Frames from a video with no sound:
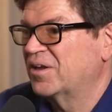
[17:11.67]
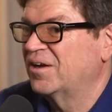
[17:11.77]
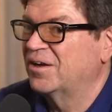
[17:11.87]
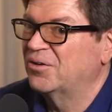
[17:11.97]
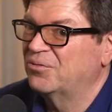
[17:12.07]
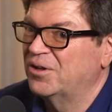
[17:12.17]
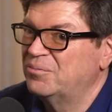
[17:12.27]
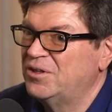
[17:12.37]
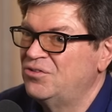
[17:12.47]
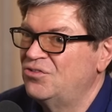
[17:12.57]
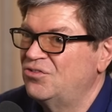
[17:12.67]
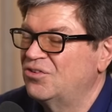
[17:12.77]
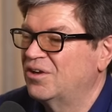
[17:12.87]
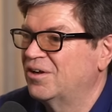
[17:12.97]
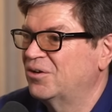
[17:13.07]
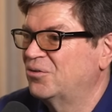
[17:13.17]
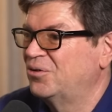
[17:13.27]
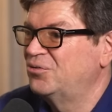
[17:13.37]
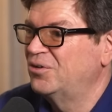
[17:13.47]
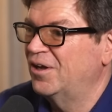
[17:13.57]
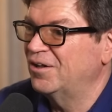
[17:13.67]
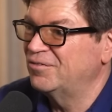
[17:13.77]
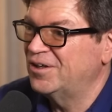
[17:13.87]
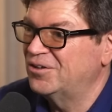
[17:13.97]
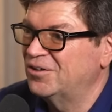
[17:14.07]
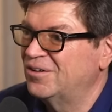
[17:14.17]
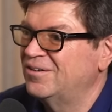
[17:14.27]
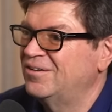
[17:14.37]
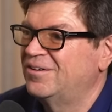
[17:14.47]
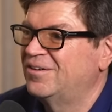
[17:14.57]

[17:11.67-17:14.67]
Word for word: uh, what well, that means uh, going to the elevator,